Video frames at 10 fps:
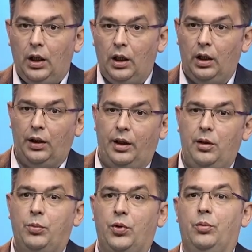
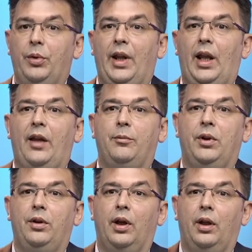another improvement that has
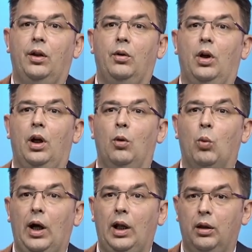been done
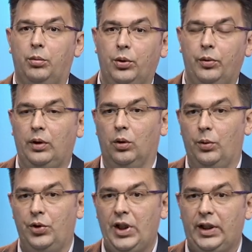while approving
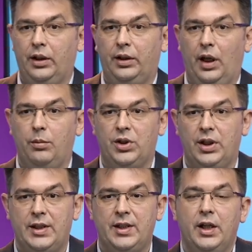or rejecting
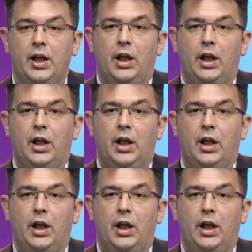timesheets.